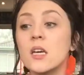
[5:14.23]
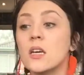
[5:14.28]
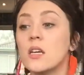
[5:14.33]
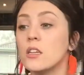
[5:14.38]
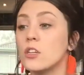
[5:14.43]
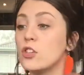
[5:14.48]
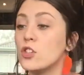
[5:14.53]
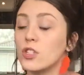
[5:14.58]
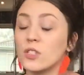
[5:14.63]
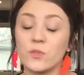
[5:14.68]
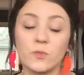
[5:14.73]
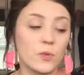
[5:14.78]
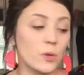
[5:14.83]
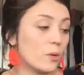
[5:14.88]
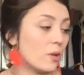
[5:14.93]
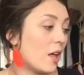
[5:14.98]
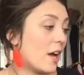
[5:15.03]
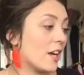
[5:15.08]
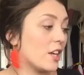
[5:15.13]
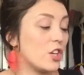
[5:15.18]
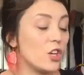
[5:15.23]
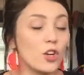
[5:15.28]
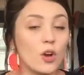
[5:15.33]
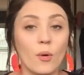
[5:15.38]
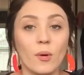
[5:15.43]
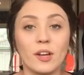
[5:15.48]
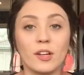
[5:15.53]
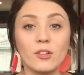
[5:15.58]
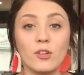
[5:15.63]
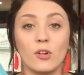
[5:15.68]
You just feel like you're
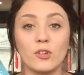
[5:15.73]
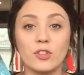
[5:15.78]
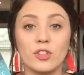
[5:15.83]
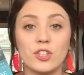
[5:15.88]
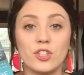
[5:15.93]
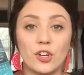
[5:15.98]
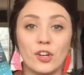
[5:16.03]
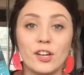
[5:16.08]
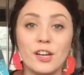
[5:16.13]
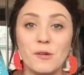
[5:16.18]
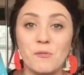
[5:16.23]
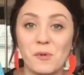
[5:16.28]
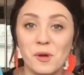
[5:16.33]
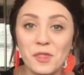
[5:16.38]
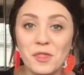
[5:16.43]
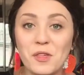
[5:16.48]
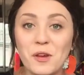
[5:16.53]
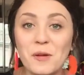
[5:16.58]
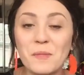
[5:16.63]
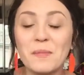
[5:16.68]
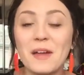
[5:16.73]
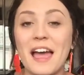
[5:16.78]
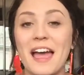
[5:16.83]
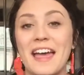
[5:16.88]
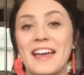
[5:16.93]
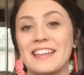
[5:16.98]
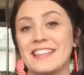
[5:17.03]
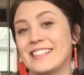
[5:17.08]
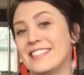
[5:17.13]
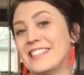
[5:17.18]
going along the journey with them,
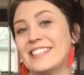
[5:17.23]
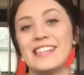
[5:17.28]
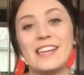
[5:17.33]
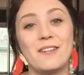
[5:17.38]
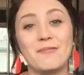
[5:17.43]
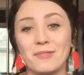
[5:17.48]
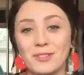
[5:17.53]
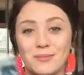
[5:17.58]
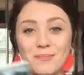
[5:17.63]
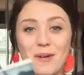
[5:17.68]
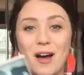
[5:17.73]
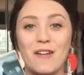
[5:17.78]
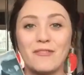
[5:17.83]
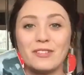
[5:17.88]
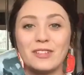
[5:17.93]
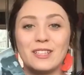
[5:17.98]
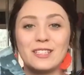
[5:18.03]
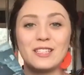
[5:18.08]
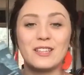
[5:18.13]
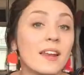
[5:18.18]
and it was marvelous.